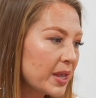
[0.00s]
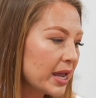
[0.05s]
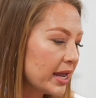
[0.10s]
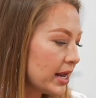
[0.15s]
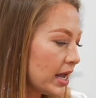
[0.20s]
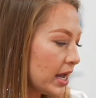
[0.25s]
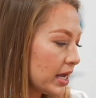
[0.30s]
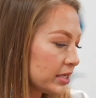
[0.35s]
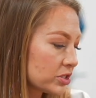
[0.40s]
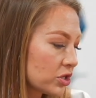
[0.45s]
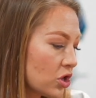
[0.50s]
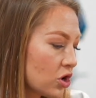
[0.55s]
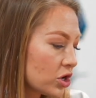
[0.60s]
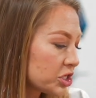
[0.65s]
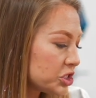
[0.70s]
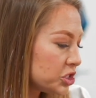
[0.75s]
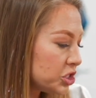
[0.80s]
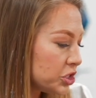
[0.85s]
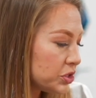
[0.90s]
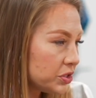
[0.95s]
And as long
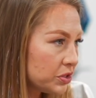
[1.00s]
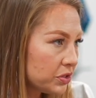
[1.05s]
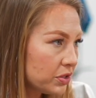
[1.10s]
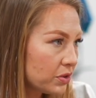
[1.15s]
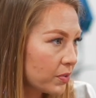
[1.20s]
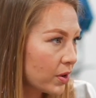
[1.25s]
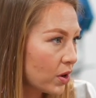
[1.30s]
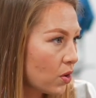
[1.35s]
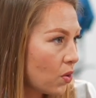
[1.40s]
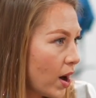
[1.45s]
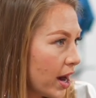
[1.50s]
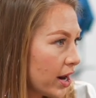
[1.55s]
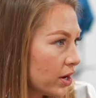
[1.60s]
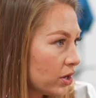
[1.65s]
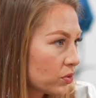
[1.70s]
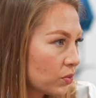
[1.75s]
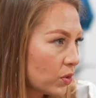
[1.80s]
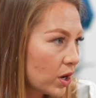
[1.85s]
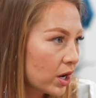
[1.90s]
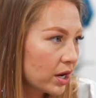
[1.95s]
as you do the
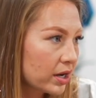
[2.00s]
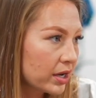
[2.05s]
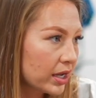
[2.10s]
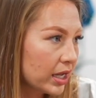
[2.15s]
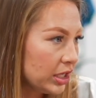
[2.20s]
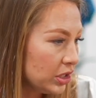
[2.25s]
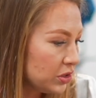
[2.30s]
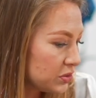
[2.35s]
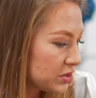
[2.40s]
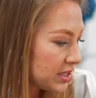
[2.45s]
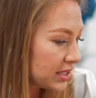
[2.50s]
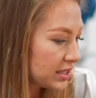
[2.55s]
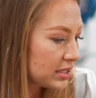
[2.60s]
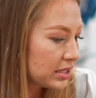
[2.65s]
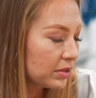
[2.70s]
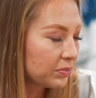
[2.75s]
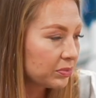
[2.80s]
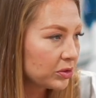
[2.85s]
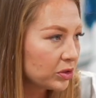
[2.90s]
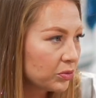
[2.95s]
required work and you stick to
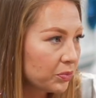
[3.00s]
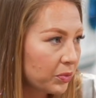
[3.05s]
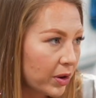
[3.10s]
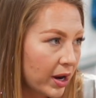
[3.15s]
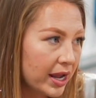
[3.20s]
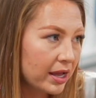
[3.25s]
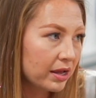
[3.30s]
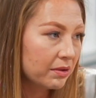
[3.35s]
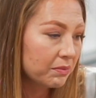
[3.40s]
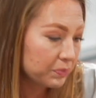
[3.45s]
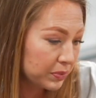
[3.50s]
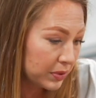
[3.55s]
the blueprint